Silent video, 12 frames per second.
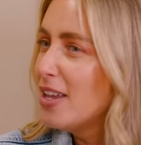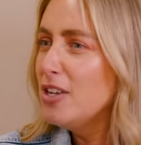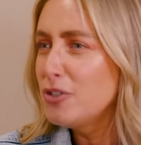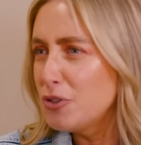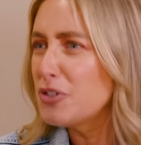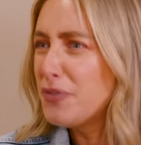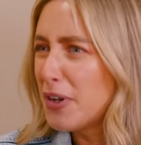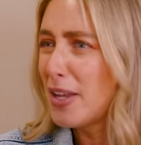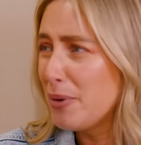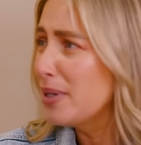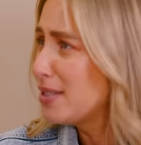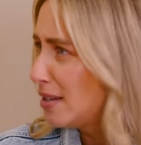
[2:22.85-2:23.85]
Do you just feel like
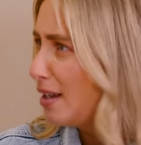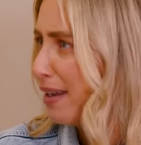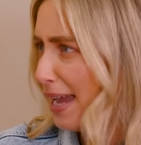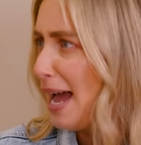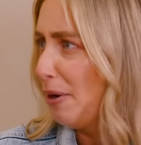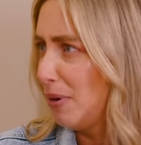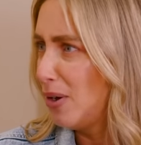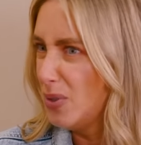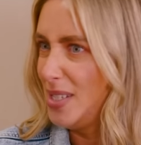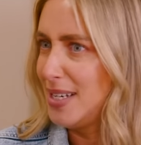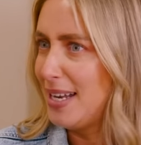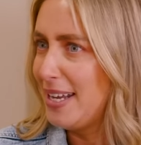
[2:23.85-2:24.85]
you are styling it out
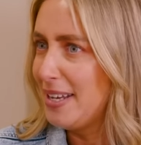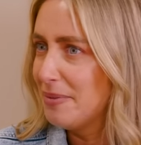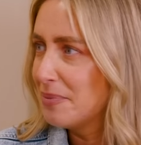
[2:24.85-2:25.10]
constantly?